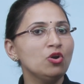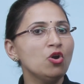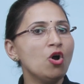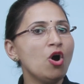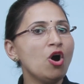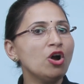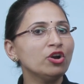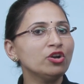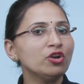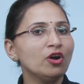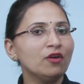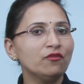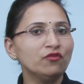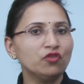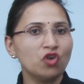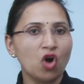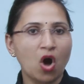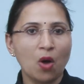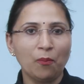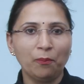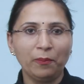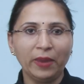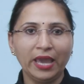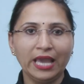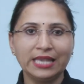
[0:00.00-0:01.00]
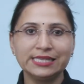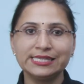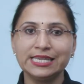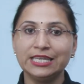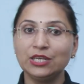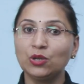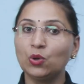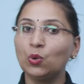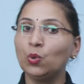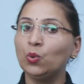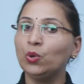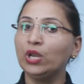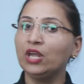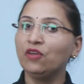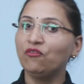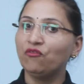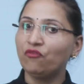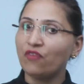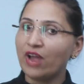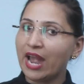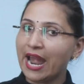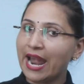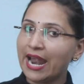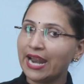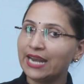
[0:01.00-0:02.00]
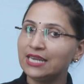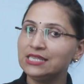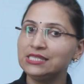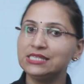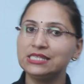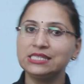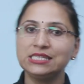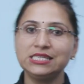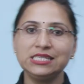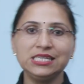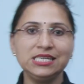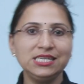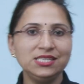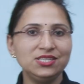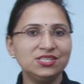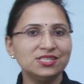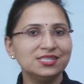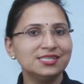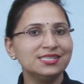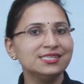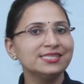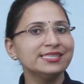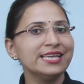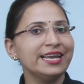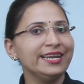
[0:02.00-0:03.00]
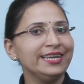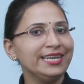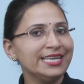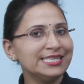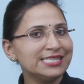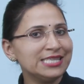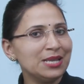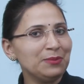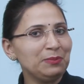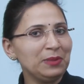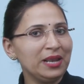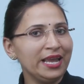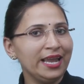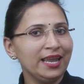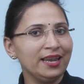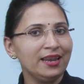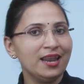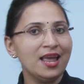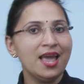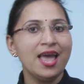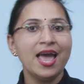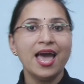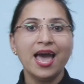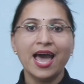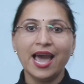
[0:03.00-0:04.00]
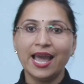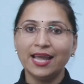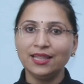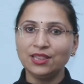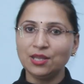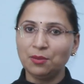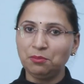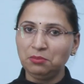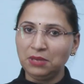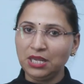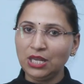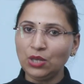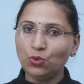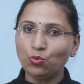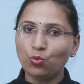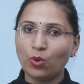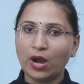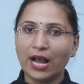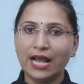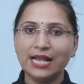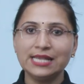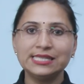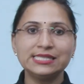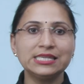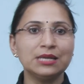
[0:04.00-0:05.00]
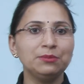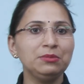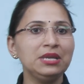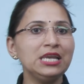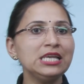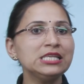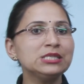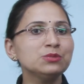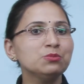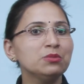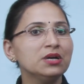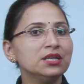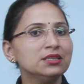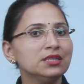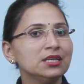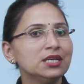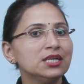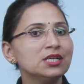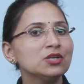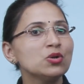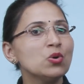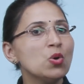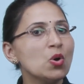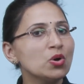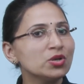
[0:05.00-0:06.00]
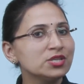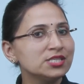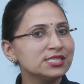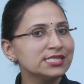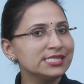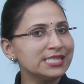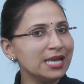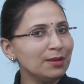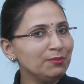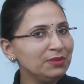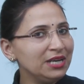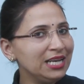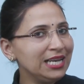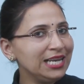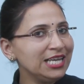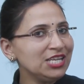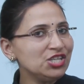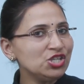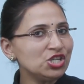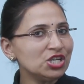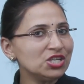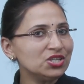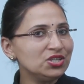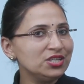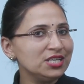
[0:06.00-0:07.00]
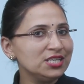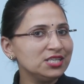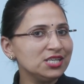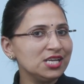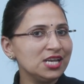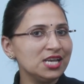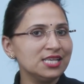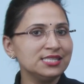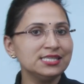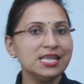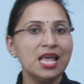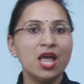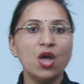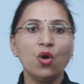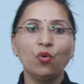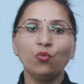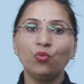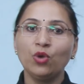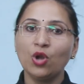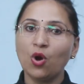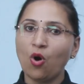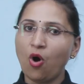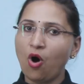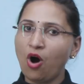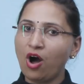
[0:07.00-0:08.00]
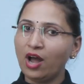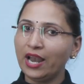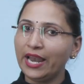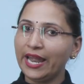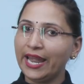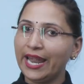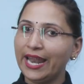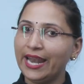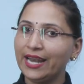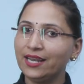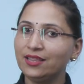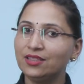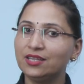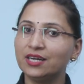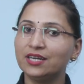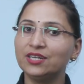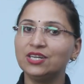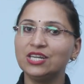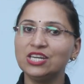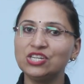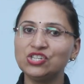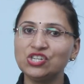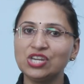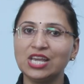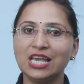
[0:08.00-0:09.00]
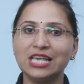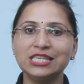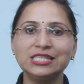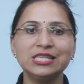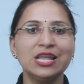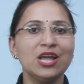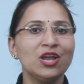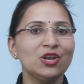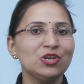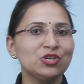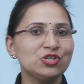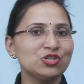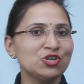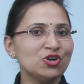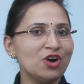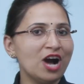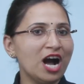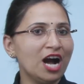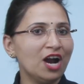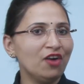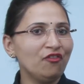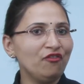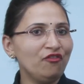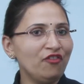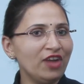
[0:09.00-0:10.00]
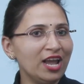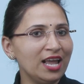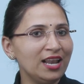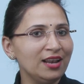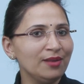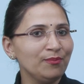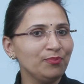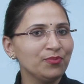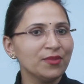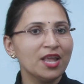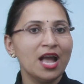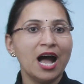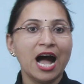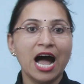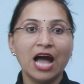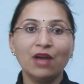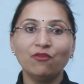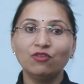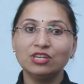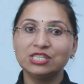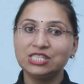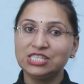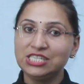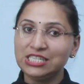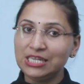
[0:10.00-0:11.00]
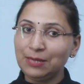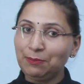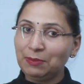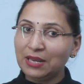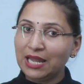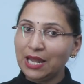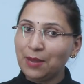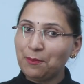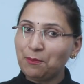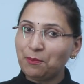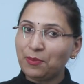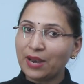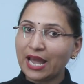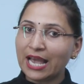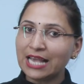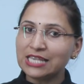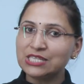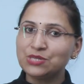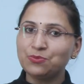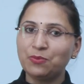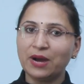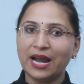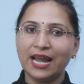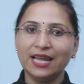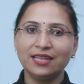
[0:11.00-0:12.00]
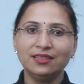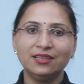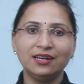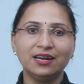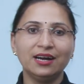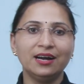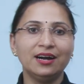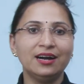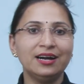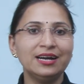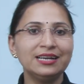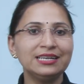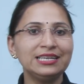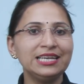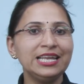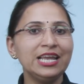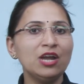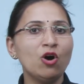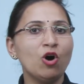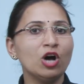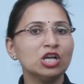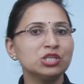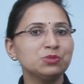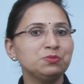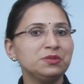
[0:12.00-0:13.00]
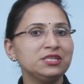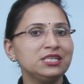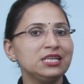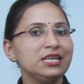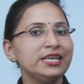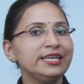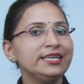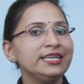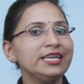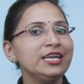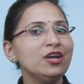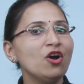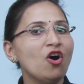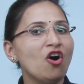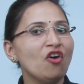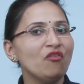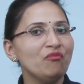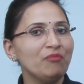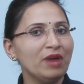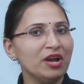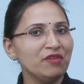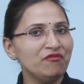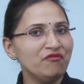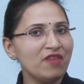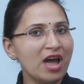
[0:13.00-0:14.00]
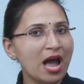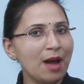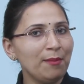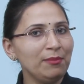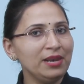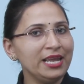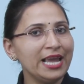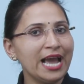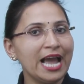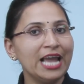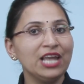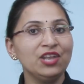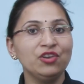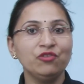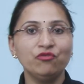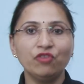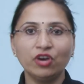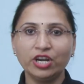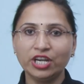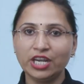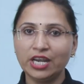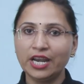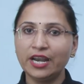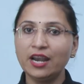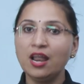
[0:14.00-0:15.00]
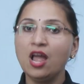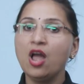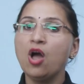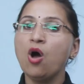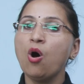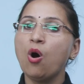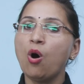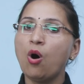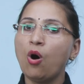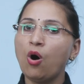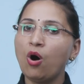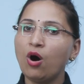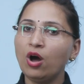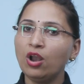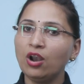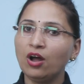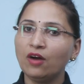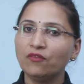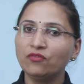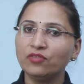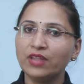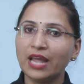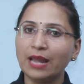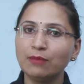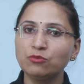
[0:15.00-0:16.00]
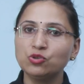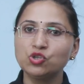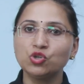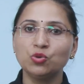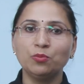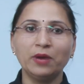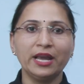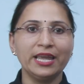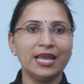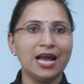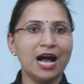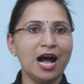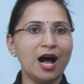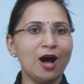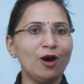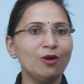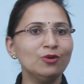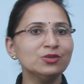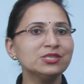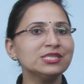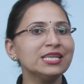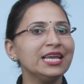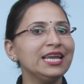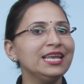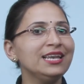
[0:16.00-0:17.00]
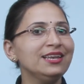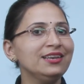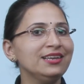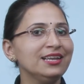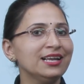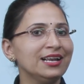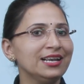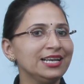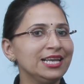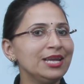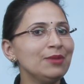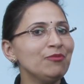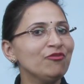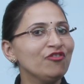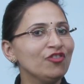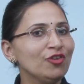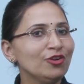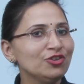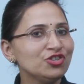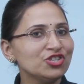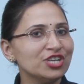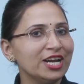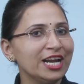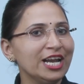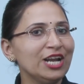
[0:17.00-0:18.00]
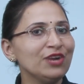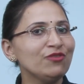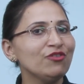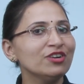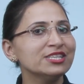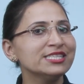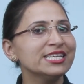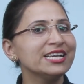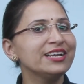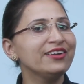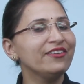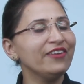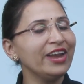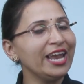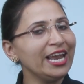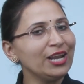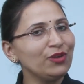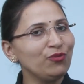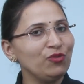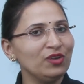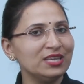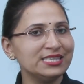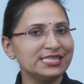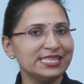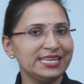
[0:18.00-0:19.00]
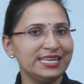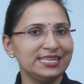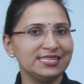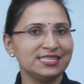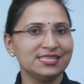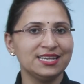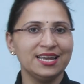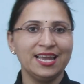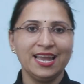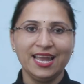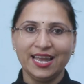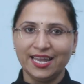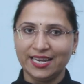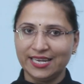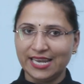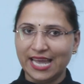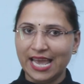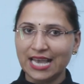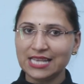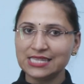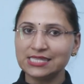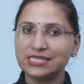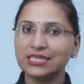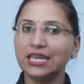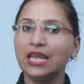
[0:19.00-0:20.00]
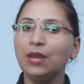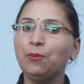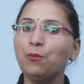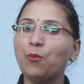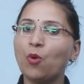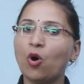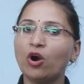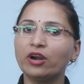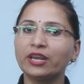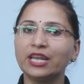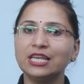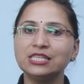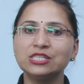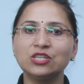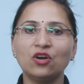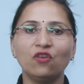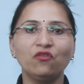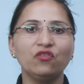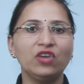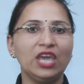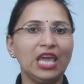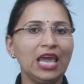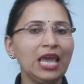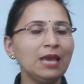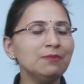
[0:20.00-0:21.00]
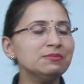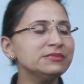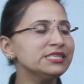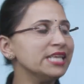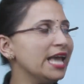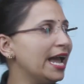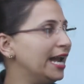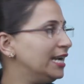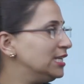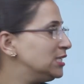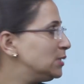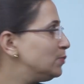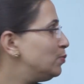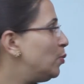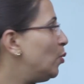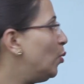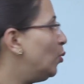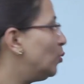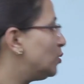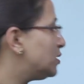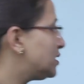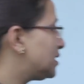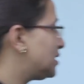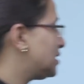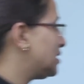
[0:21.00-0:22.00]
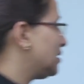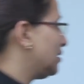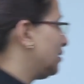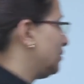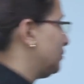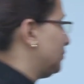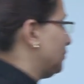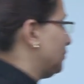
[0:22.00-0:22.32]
lot of topics including friends, teachers and discipline. In the meanwhile, Sabir's mother cooked some delicious dishes. We all ate the dishes to our fill. I was deeply impressed by the hearty hospitality of my family. I invited all of them to my house in near future. It was a great visit. Next, importance of games and sports.